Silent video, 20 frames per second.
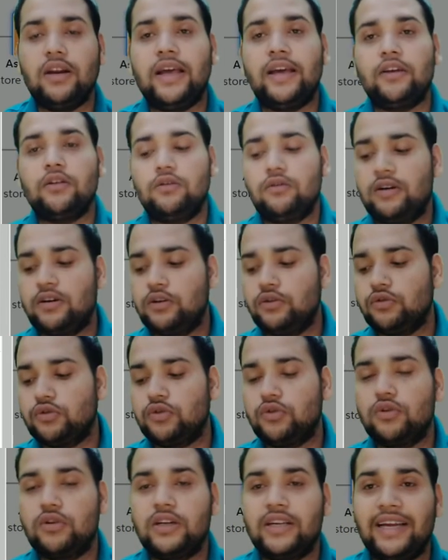like you
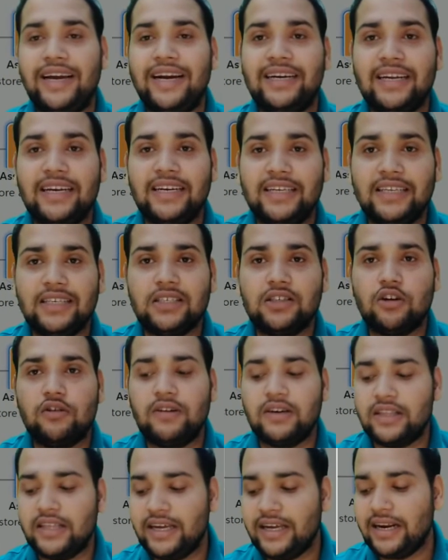should create a list
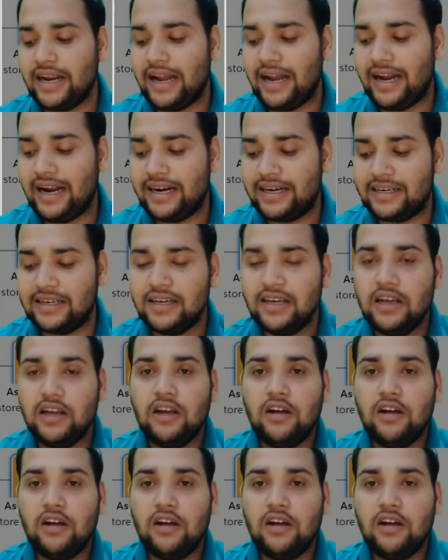over there and